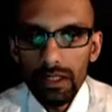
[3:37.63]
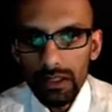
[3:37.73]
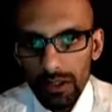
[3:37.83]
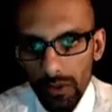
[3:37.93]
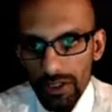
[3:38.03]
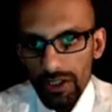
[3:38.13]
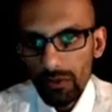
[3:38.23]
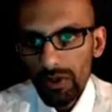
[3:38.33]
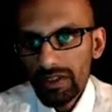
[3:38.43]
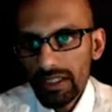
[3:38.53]
Now, question,
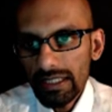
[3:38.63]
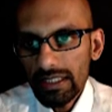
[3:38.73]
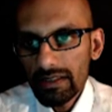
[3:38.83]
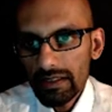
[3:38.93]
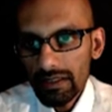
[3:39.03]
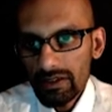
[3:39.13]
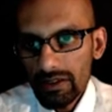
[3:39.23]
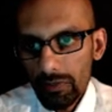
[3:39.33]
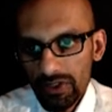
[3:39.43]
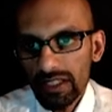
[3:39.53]
what is the
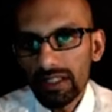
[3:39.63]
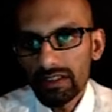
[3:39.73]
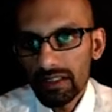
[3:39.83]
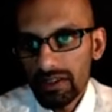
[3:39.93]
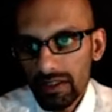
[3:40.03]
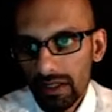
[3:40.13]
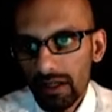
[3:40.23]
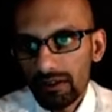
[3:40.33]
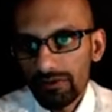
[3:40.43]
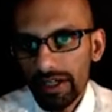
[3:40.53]
percent incidence
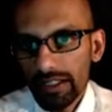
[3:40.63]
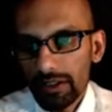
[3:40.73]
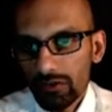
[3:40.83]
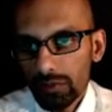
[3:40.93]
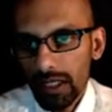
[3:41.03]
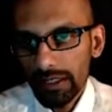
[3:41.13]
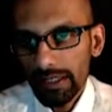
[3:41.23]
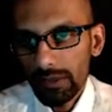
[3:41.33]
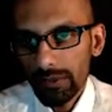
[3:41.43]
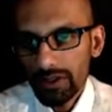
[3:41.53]
of phrenic nerve
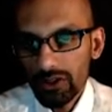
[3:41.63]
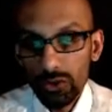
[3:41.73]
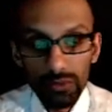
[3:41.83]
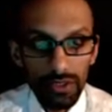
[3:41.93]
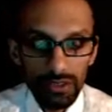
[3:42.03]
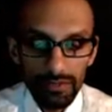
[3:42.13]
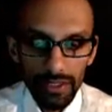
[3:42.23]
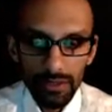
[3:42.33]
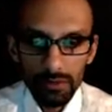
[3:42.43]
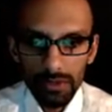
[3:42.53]
blockade with a
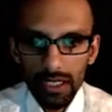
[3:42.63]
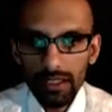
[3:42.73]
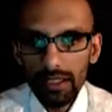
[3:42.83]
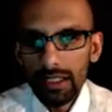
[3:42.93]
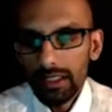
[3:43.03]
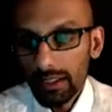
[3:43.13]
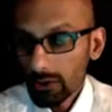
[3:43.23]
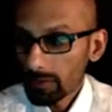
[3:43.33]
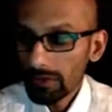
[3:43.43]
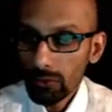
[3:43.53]
supraclavicular block? You know, it's
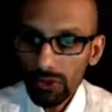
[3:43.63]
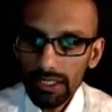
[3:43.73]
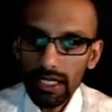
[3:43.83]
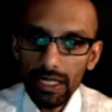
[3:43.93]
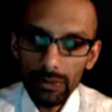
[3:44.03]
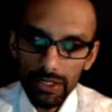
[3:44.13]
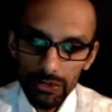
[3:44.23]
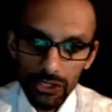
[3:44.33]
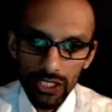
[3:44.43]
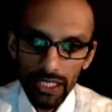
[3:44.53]
going to be really high with
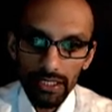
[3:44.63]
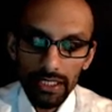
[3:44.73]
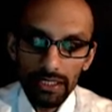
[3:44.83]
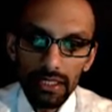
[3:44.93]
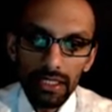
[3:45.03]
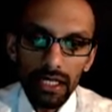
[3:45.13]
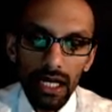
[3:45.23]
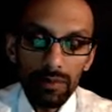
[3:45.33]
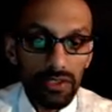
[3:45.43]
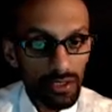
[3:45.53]
interscalene,
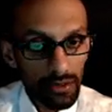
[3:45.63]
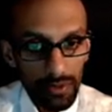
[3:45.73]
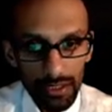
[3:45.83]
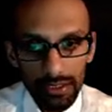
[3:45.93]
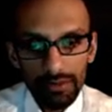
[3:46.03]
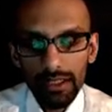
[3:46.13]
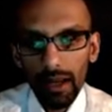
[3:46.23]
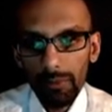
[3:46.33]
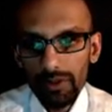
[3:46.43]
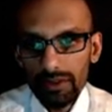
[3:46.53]
still relatively high
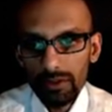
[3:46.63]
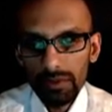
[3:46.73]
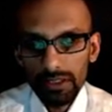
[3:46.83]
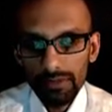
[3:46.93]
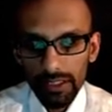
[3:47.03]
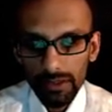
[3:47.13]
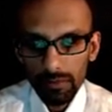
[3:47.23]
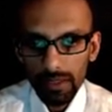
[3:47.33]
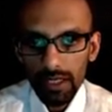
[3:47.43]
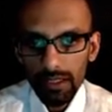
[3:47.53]
with a supraclavicular
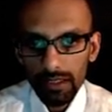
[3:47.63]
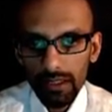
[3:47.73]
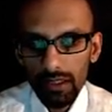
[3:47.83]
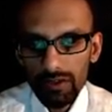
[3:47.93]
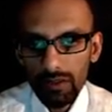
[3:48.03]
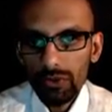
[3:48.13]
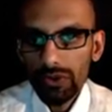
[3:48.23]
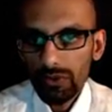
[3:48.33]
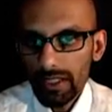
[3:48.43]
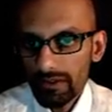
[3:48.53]
block, somewhere in the
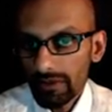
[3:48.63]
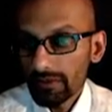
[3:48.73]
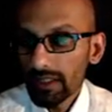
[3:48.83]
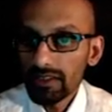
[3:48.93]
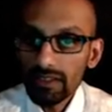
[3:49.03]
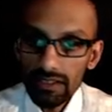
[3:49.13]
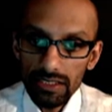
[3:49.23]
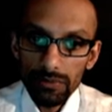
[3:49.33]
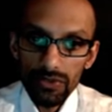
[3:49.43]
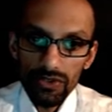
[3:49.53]
range of 50 to
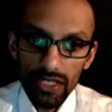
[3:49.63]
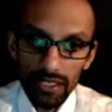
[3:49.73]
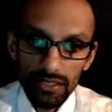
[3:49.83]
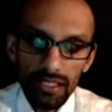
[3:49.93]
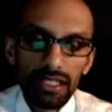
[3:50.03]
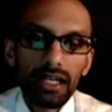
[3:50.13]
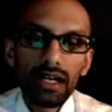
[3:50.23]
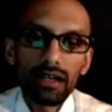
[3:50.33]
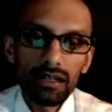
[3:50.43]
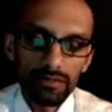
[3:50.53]
60%
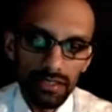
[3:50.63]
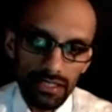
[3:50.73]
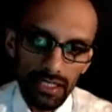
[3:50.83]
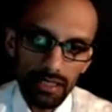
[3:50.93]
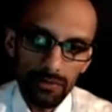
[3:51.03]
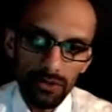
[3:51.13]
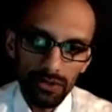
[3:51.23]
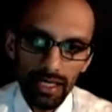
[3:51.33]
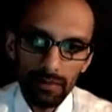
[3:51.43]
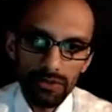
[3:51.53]
of the time you'll
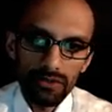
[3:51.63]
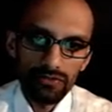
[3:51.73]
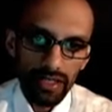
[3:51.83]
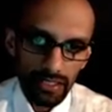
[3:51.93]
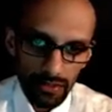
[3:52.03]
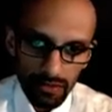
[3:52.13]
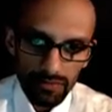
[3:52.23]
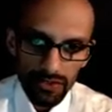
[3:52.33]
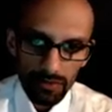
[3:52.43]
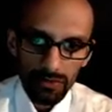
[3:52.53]
capture the phrenic nerve
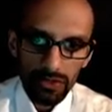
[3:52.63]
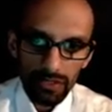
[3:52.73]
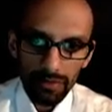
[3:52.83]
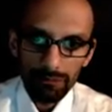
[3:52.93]
to some degree.